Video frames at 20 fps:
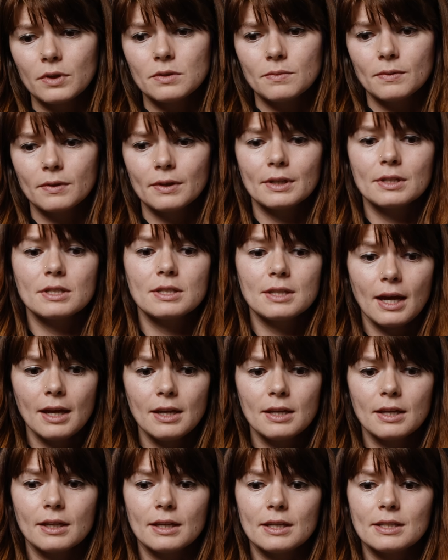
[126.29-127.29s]
What's really
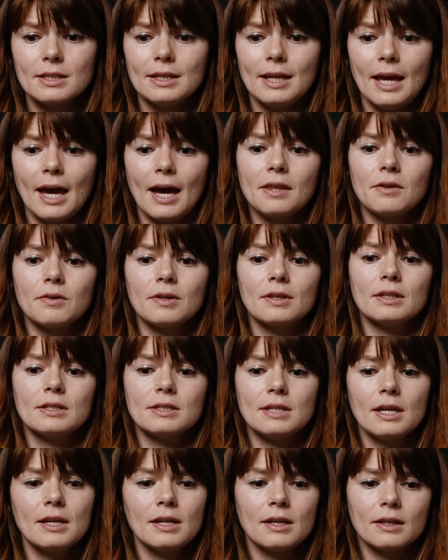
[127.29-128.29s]
exciting is gathering
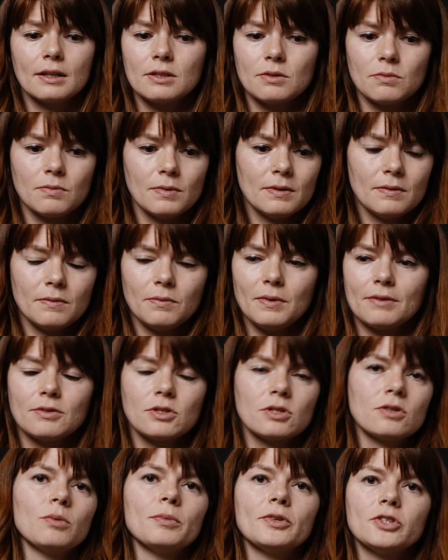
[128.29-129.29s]
the data, because we
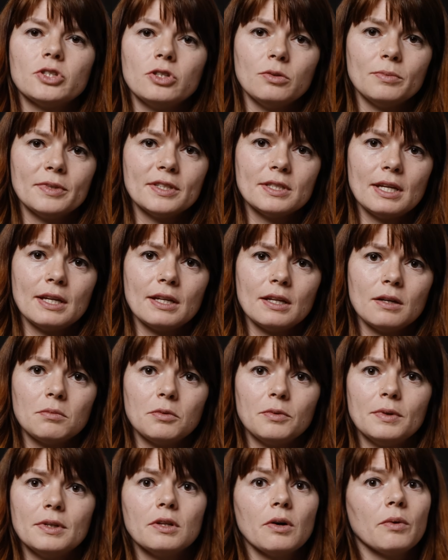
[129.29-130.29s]
have so much human data,
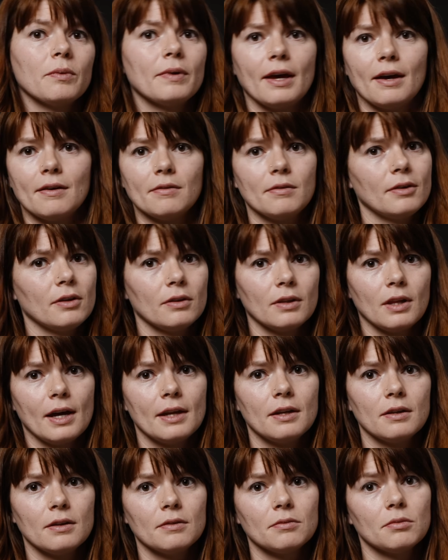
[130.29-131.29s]
but we don't have a
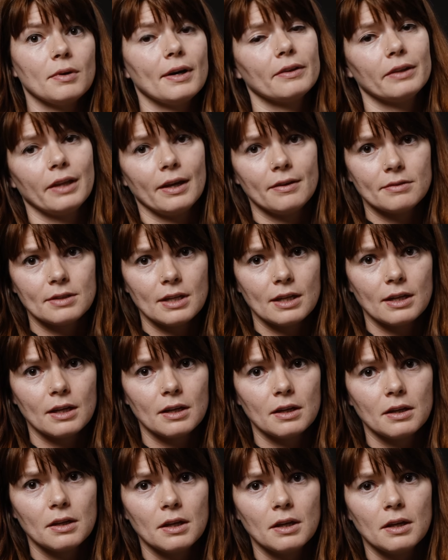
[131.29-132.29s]
lot of wildlife data.